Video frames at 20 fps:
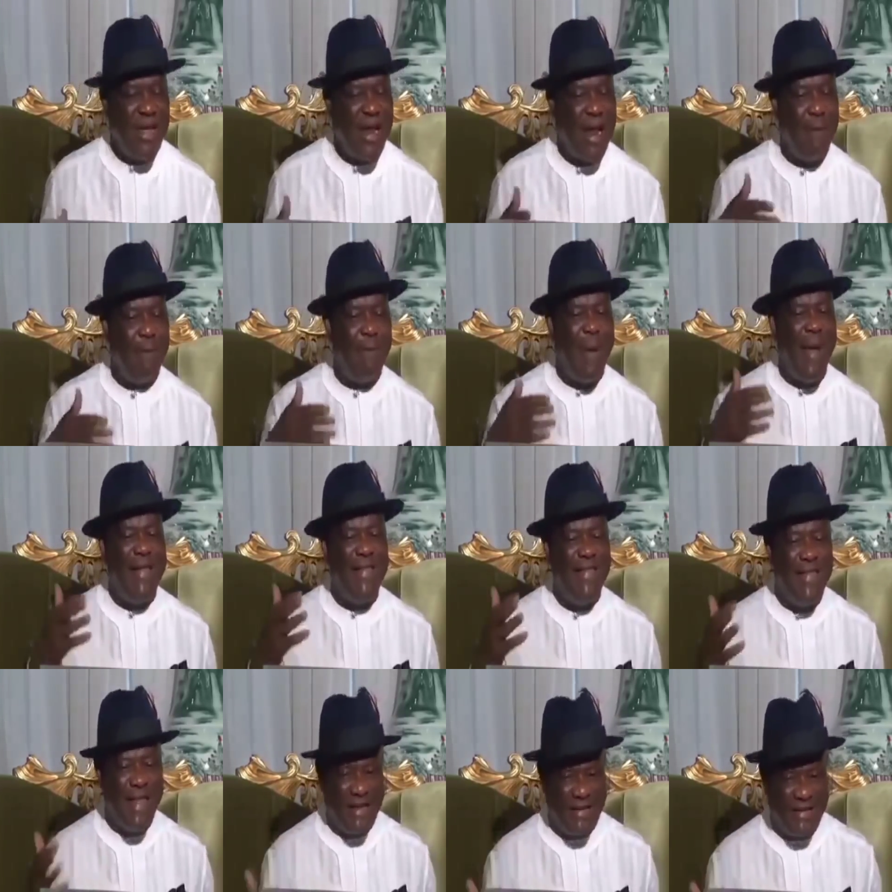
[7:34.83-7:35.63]
There are
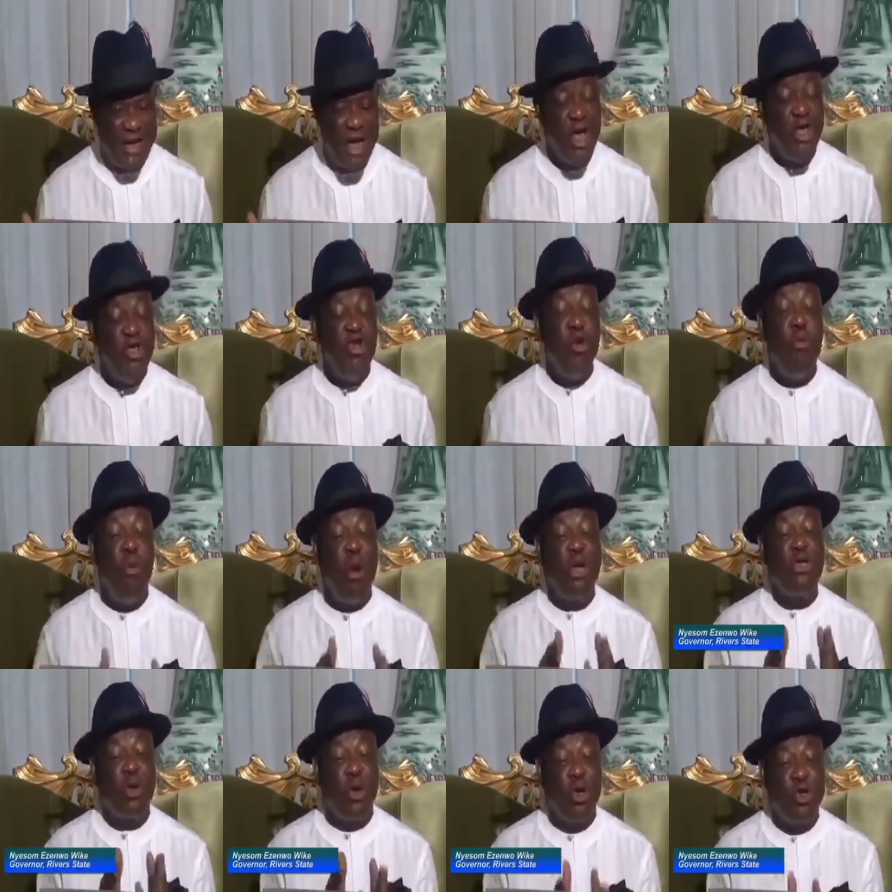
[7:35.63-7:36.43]
bandits. You
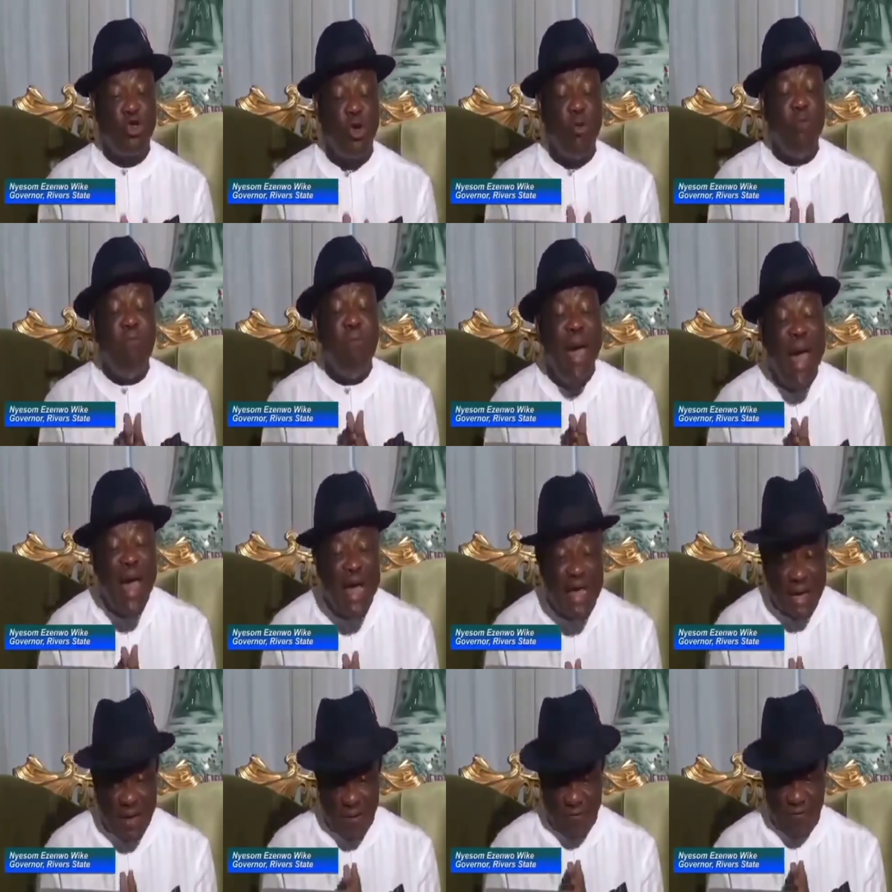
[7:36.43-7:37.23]
must also
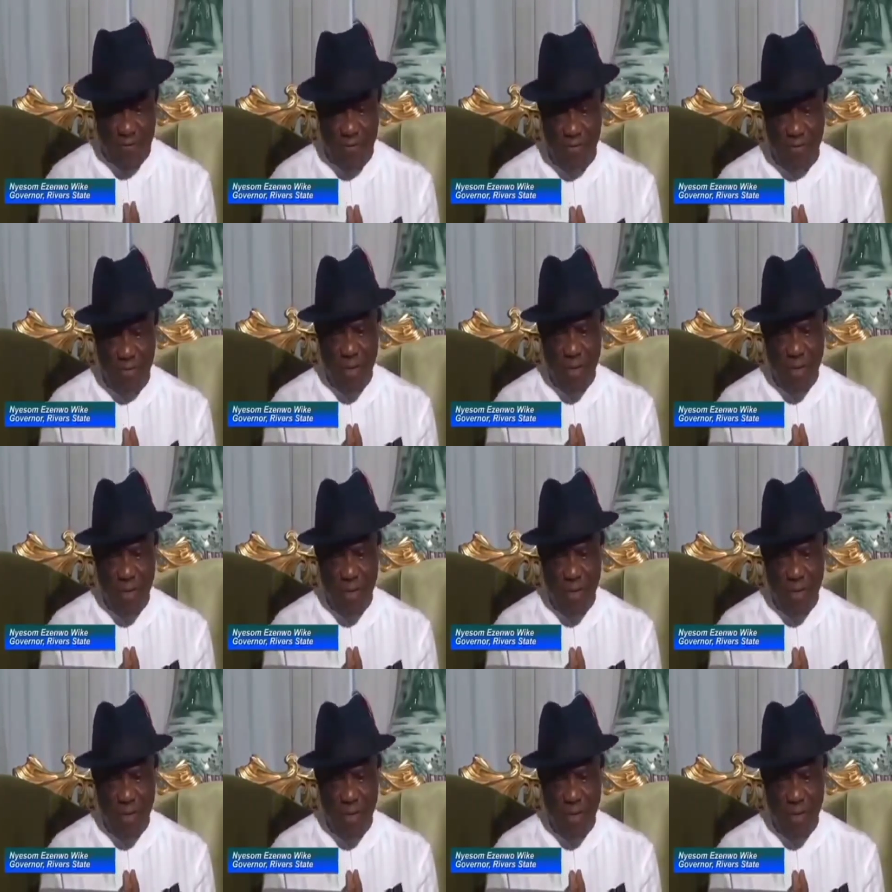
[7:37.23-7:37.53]
make